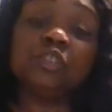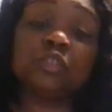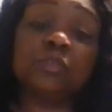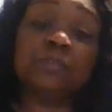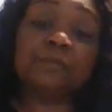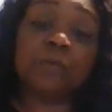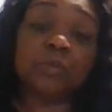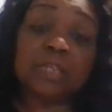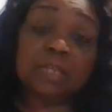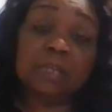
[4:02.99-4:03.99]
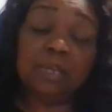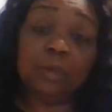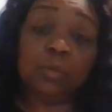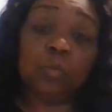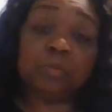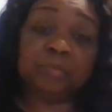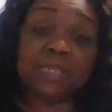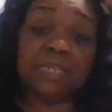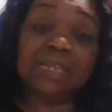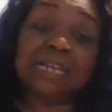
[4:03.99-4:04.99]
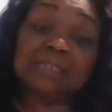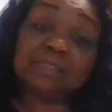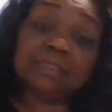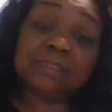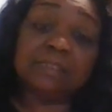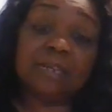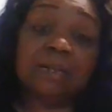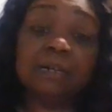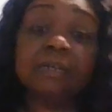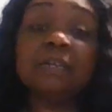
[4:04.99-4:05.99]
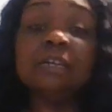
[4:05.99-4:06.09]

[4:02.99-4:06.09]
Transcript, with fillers: to the voting will be in the